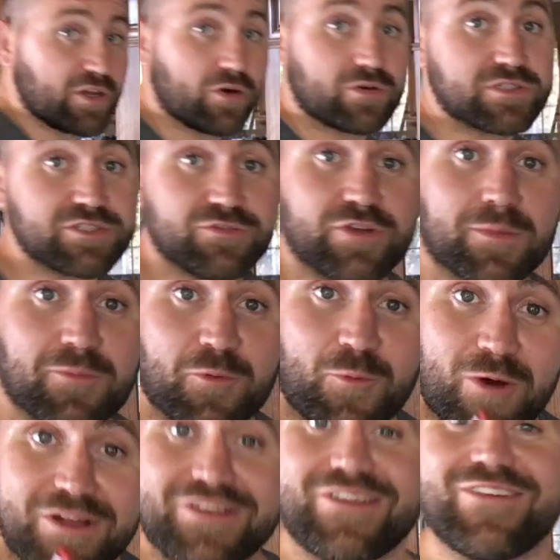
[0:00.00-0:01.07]
going to. Number
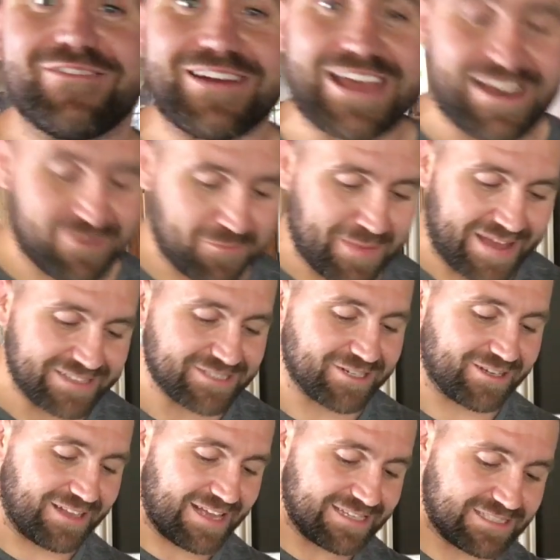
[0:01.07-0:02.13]
1, we have a master
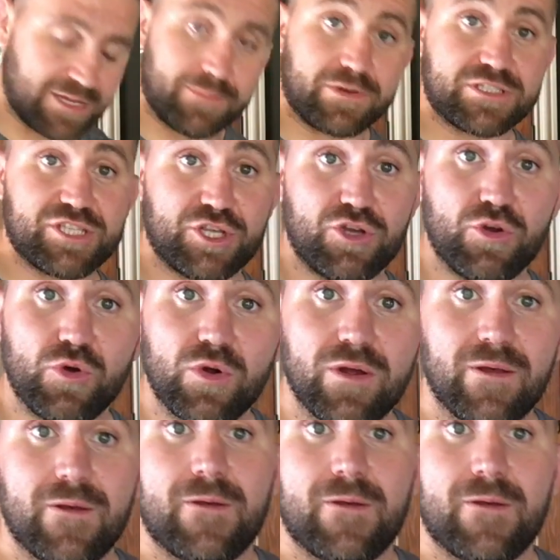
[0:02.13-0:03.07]
class. Number 2,